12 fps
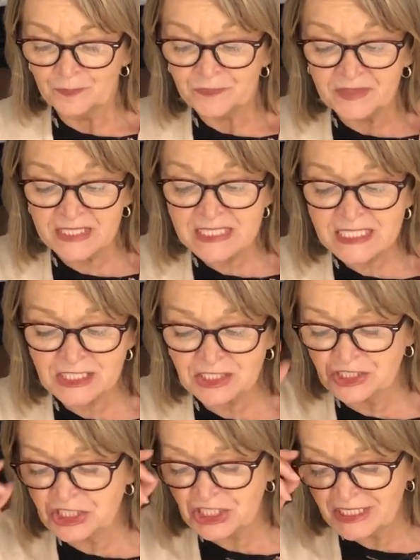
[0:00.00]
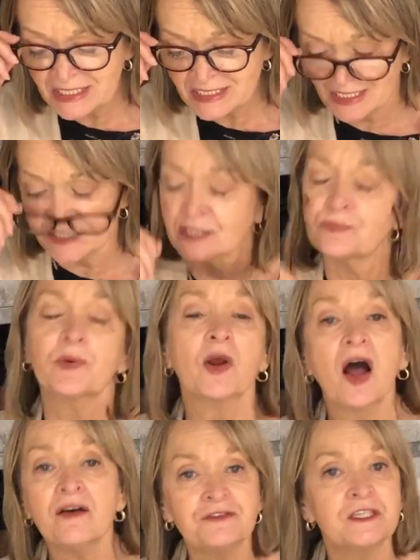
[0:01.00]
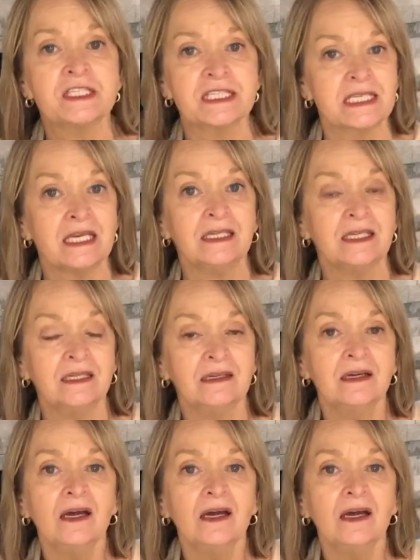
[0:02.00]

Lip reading: This is Jesus' prophecy